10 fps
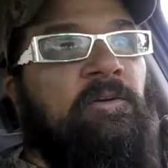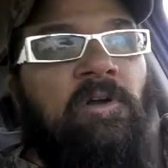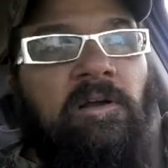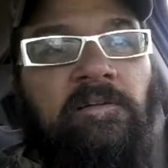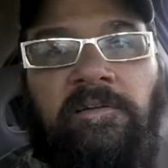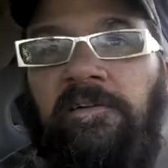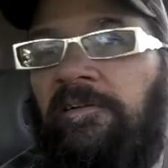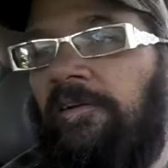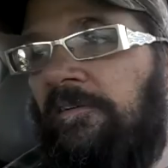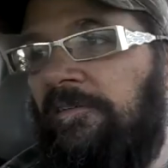across this
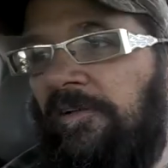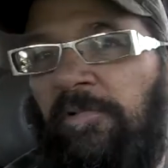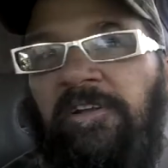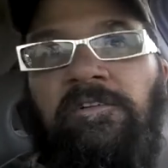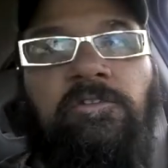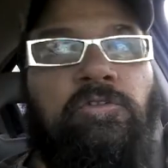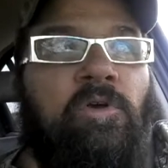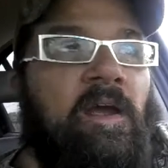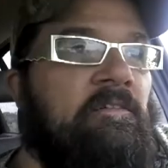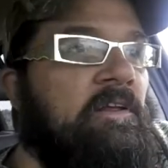and I, let me
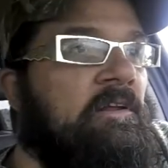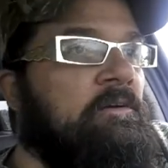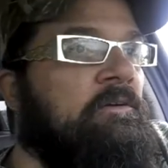drive in here